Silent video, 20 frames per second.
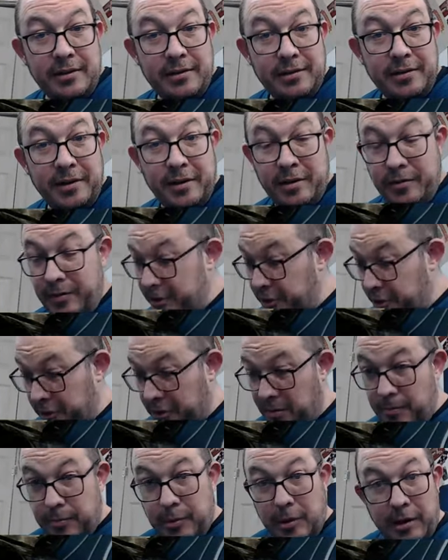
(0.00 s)
You know, they should
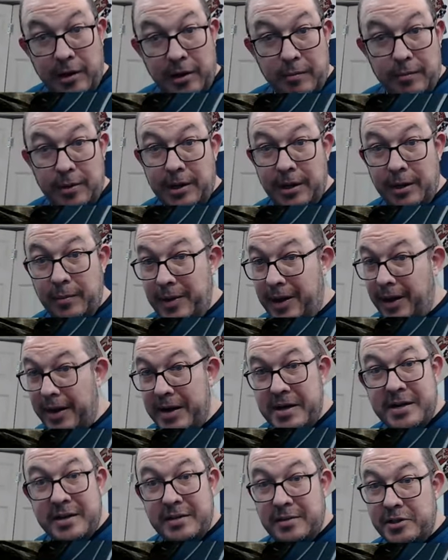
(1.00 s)
unplug it, plug it back
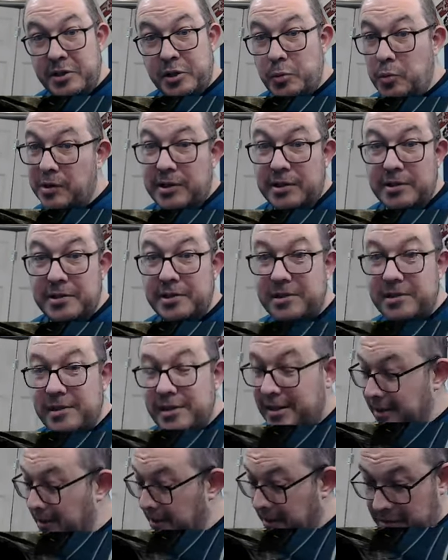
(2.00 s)
in at least once,
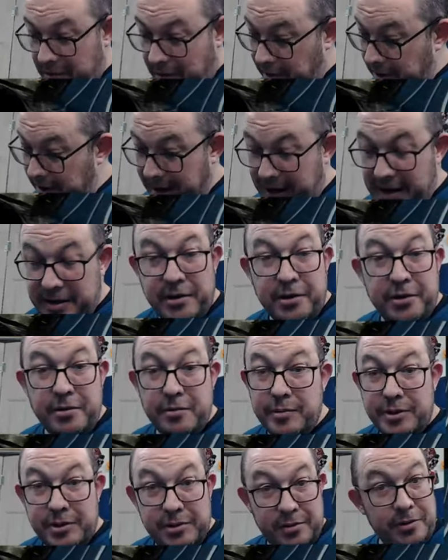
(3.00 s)
because all you had to do
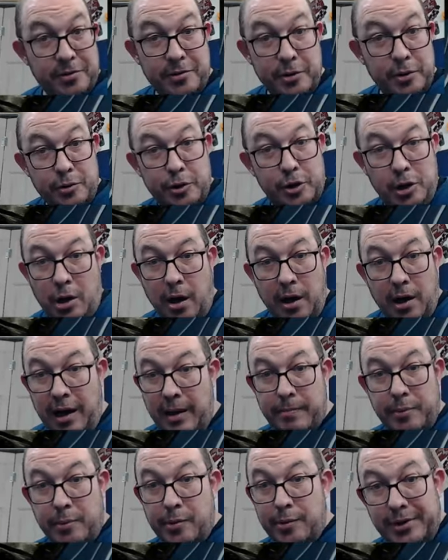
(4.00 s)
was, you saw, I
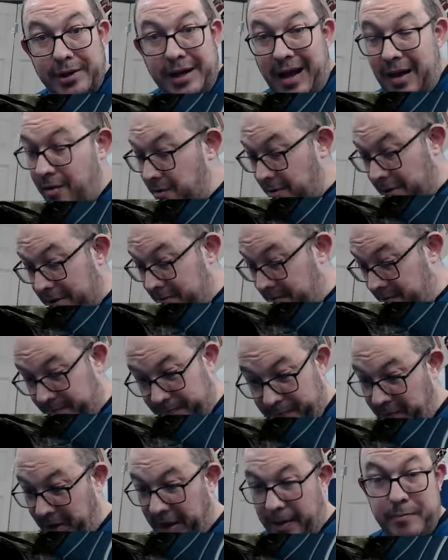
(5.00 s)
pulled it out and
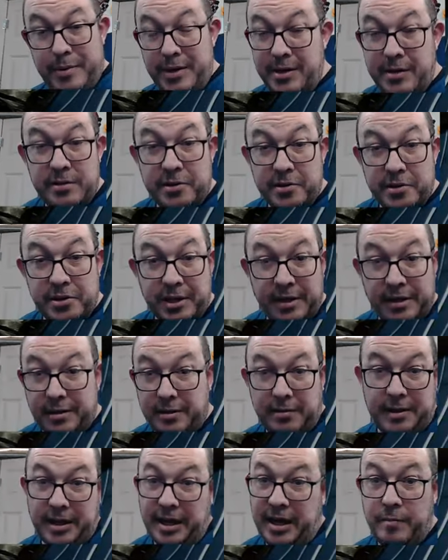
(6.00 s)
that pin just
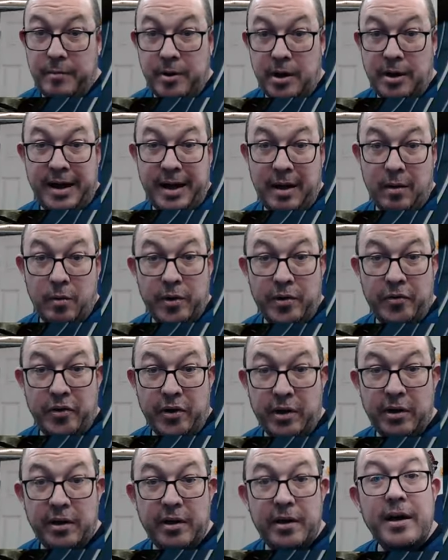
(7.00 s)
came on out with it
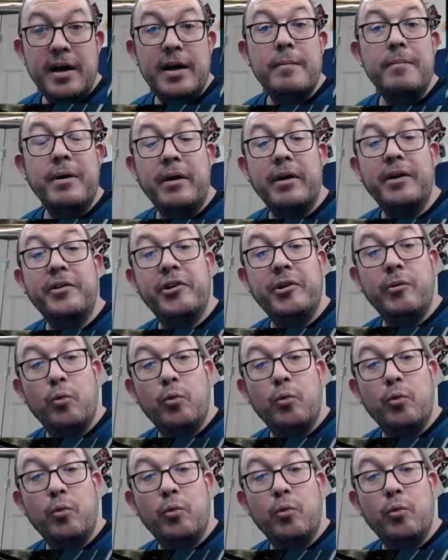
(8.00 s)
because it